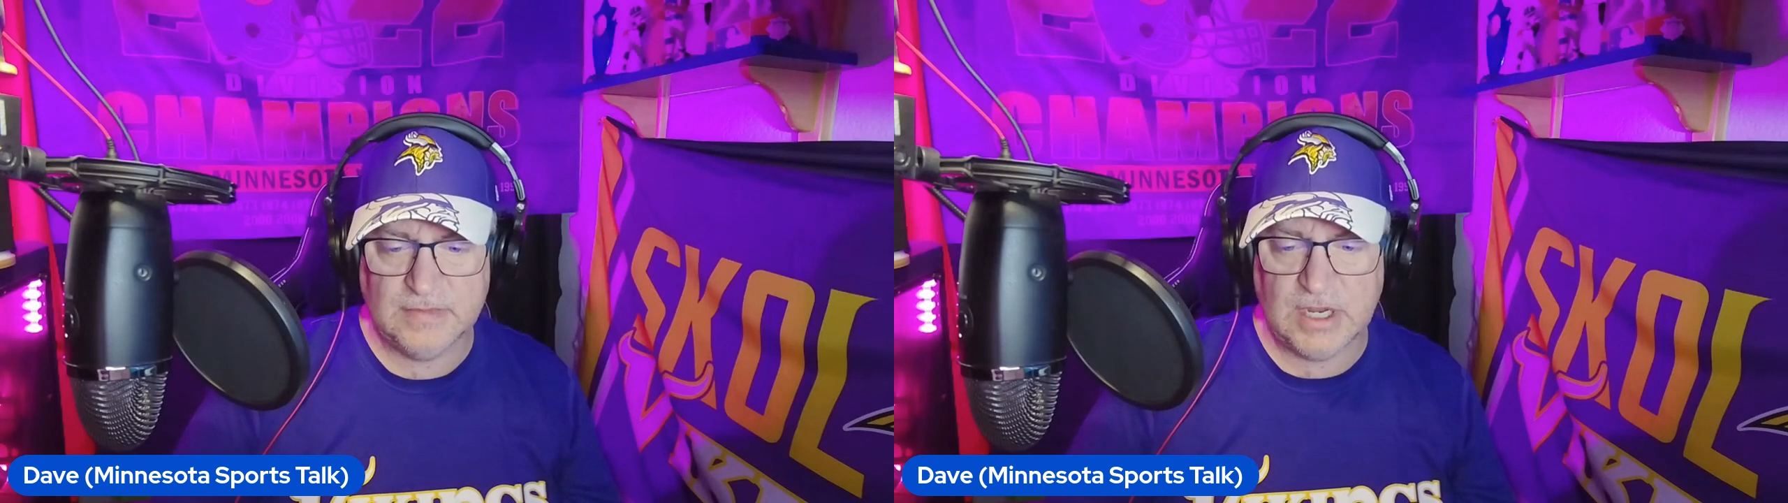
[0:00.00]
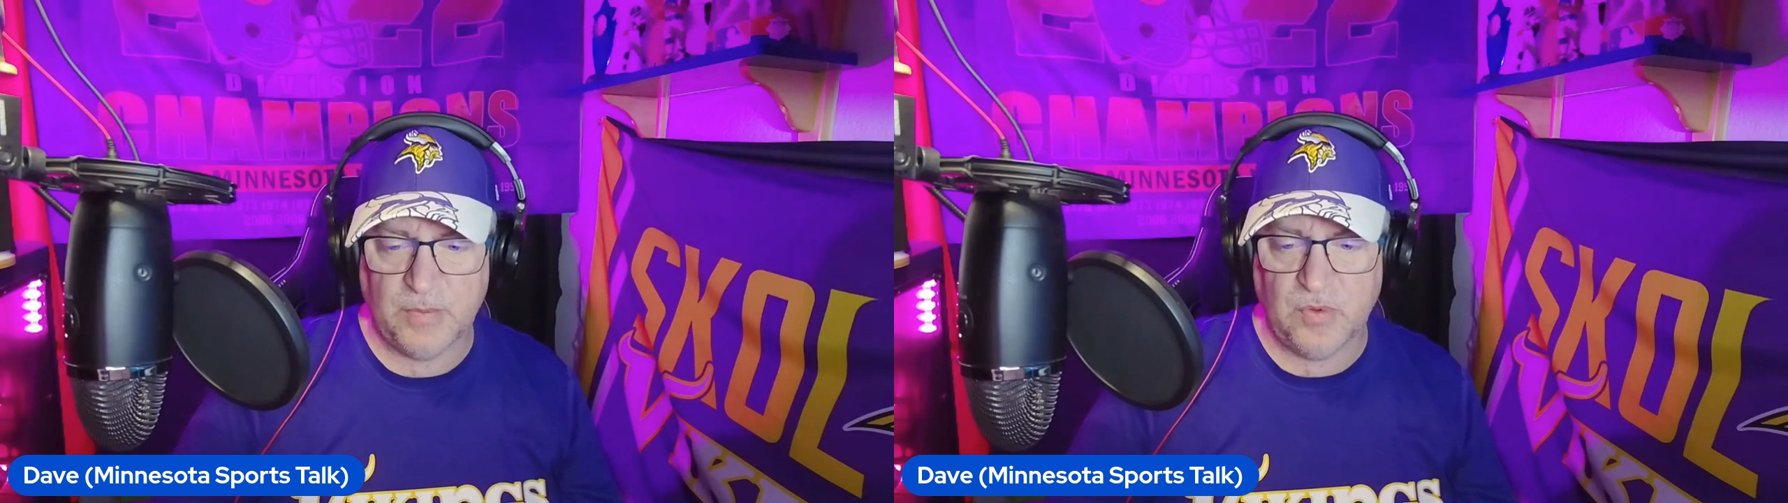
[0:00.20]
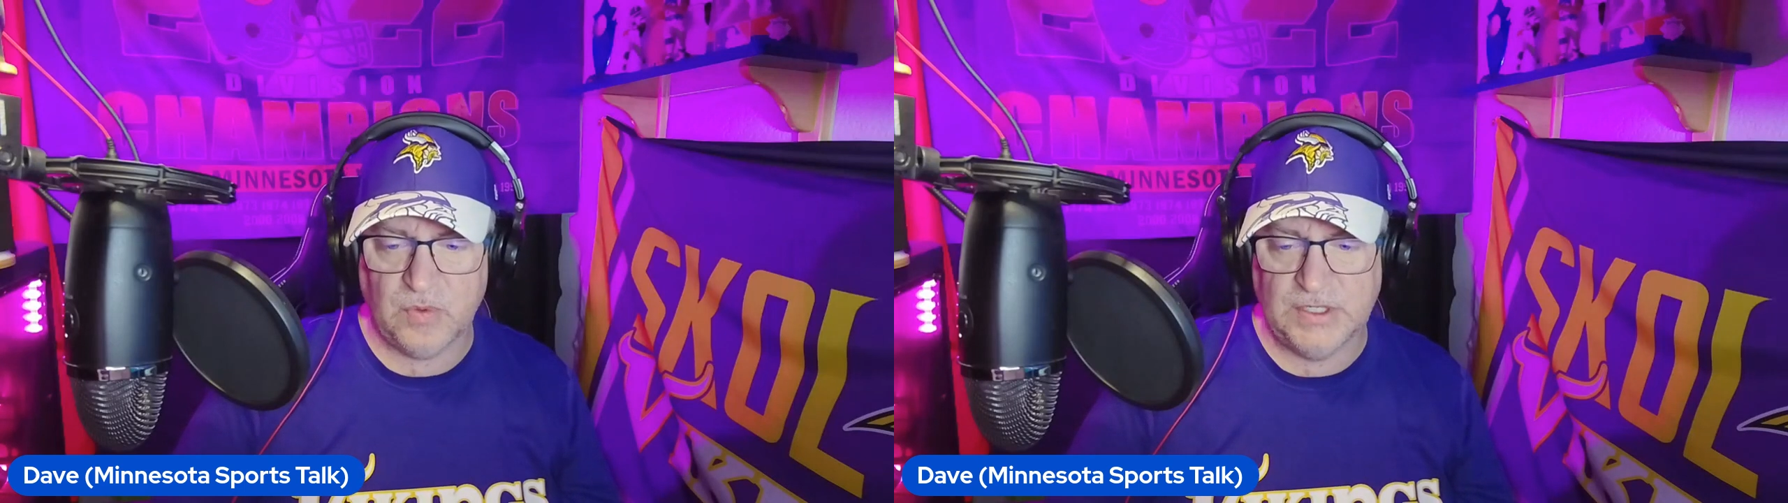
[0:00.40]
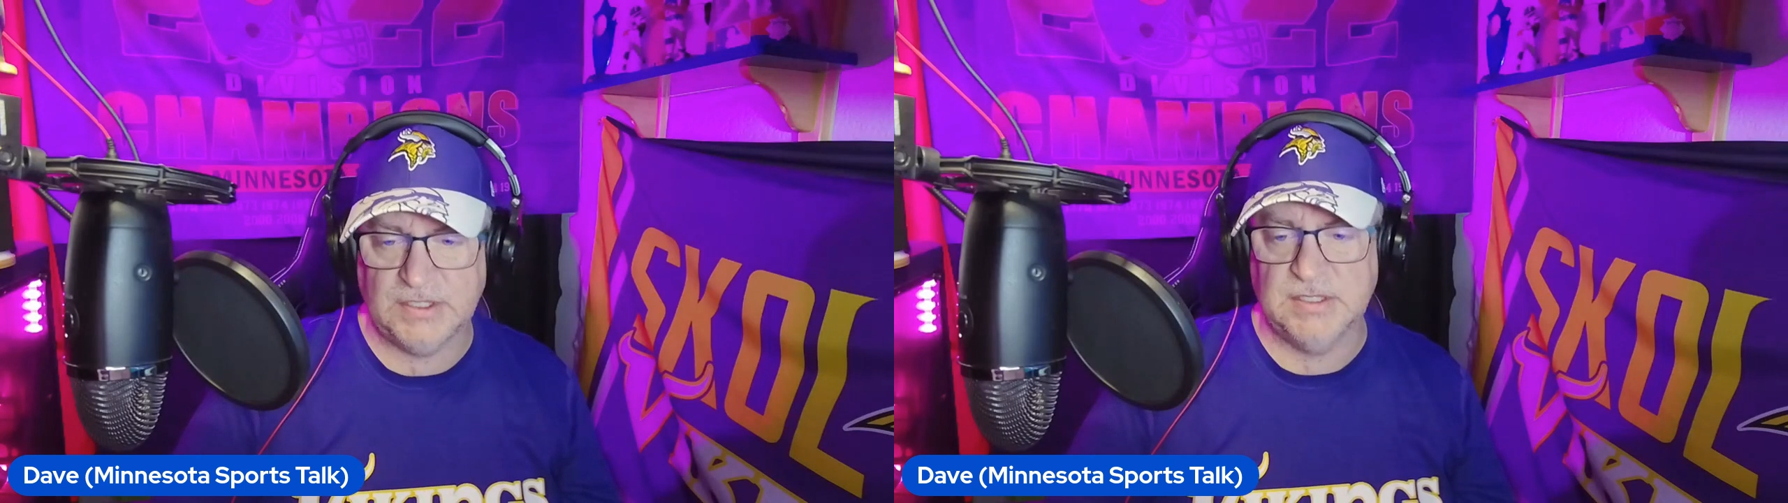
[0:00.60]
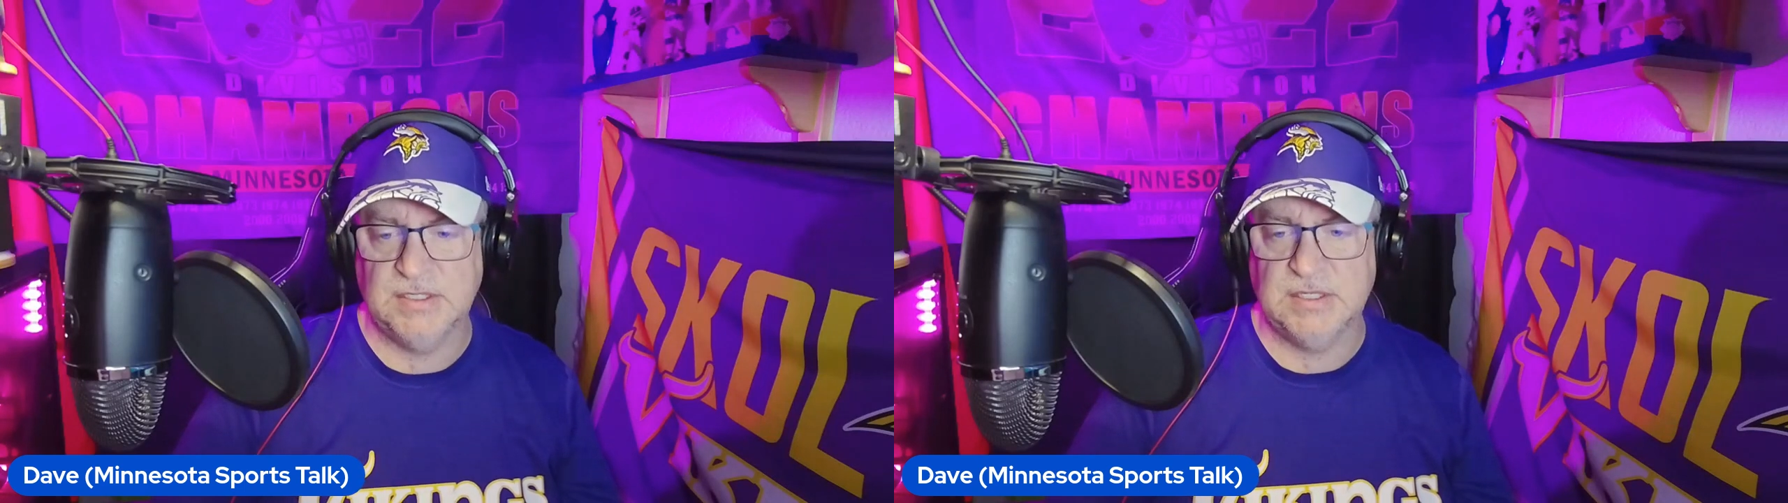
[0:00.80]
a couple
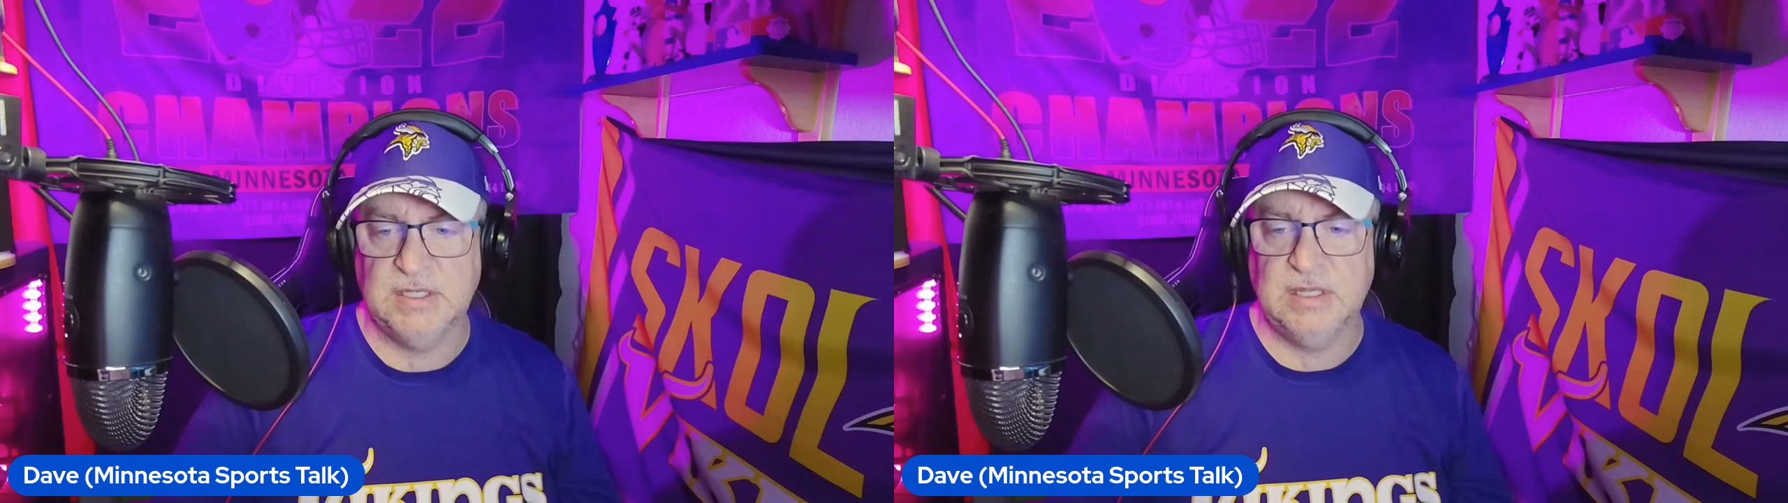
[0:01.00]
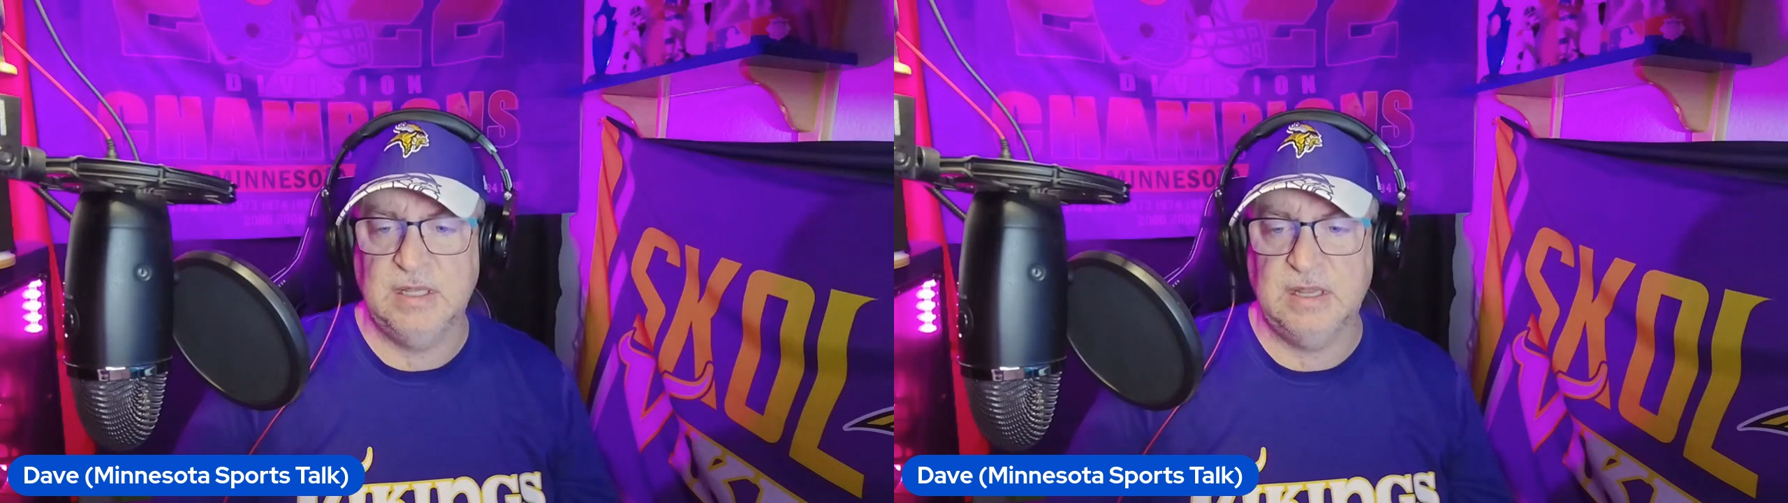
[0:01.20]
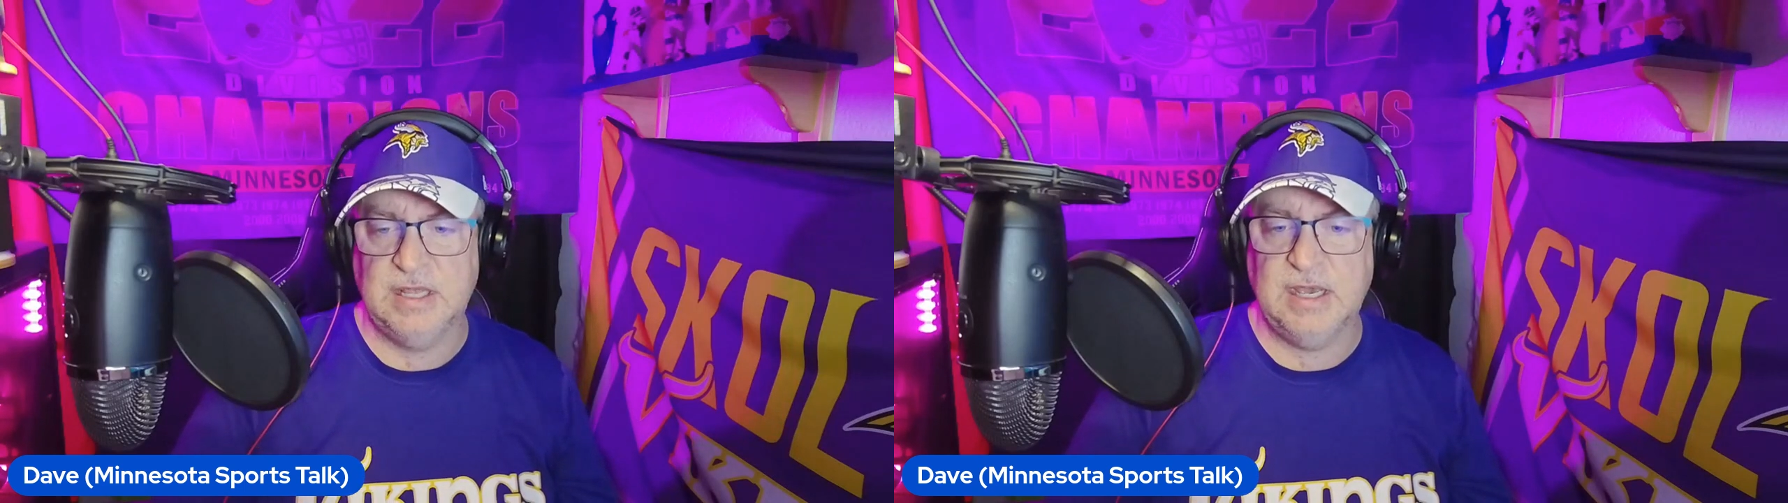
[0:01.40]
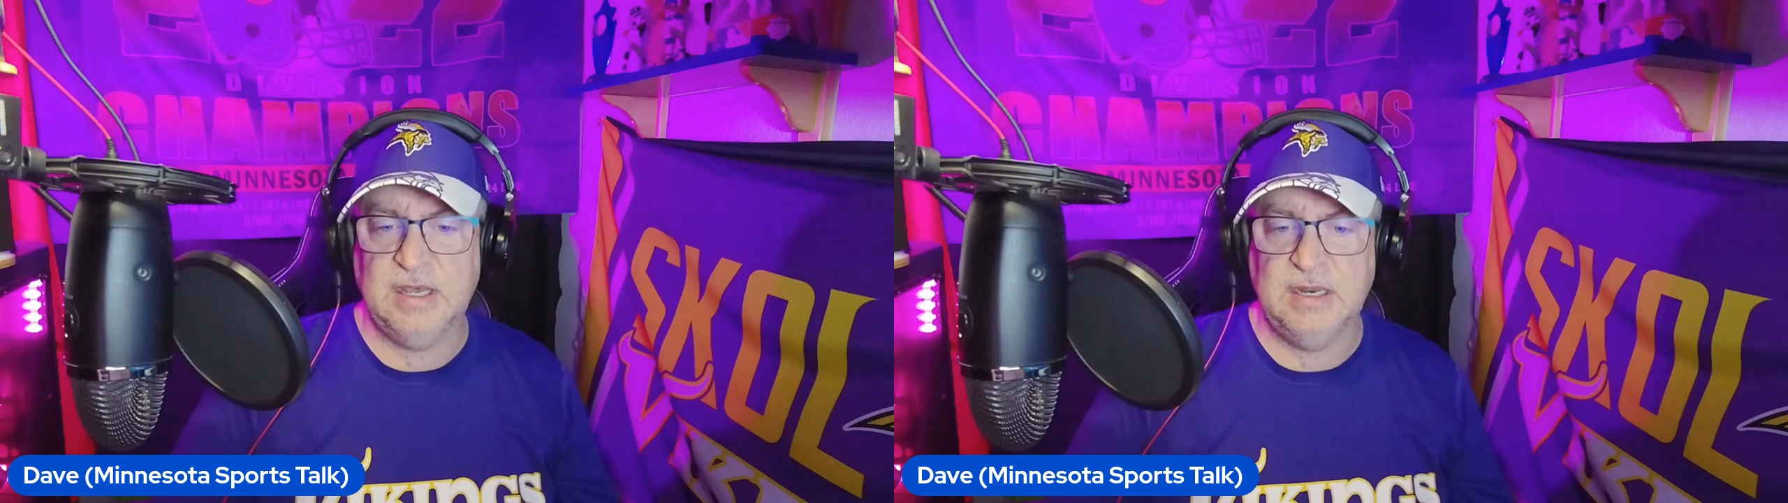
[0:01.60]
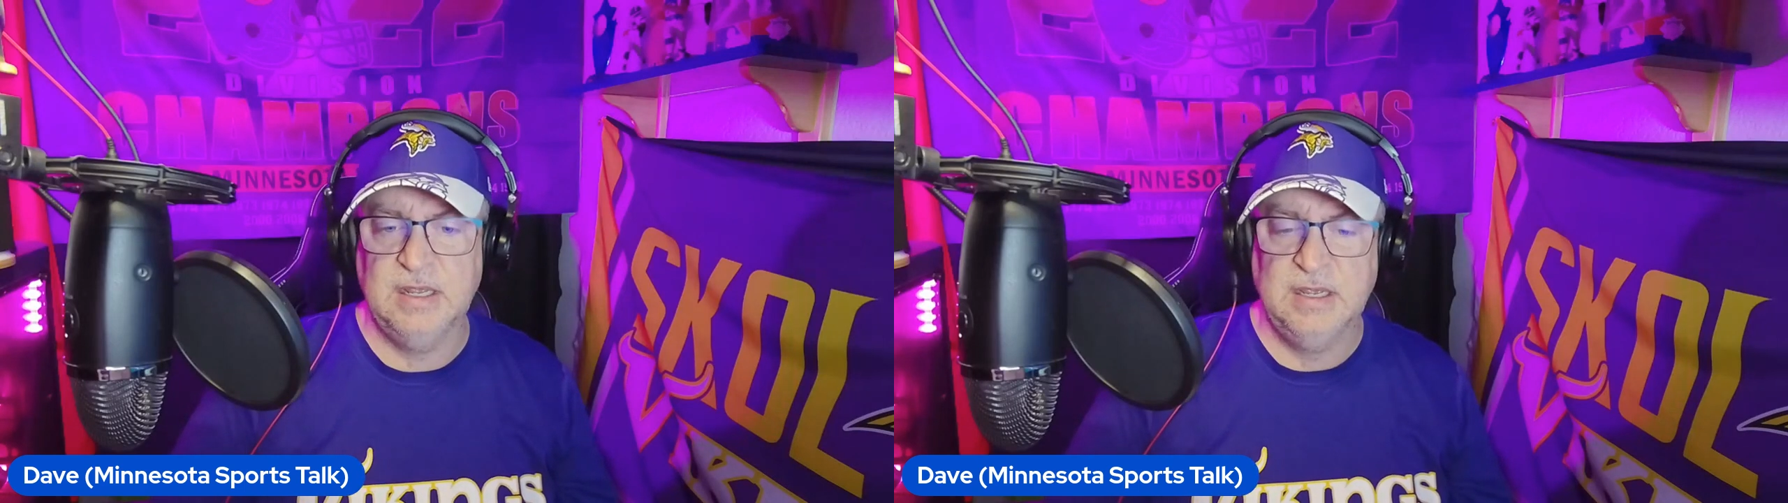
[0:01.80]
reasons, and
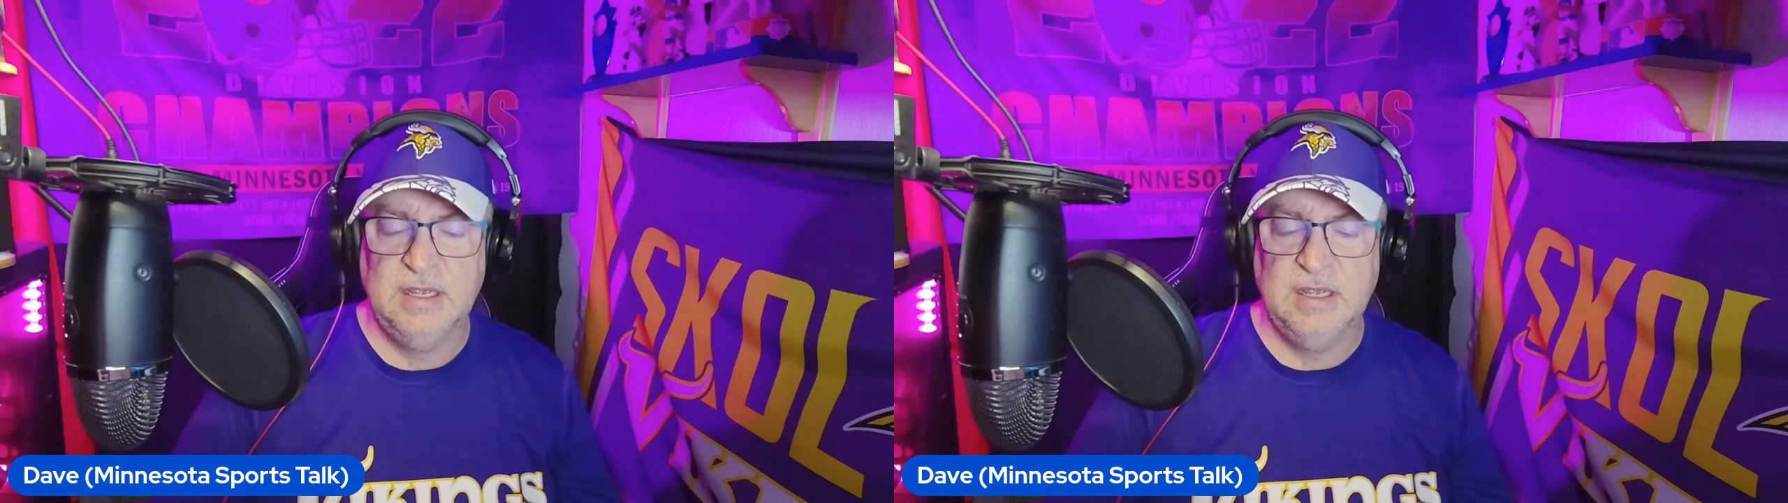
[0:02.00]
that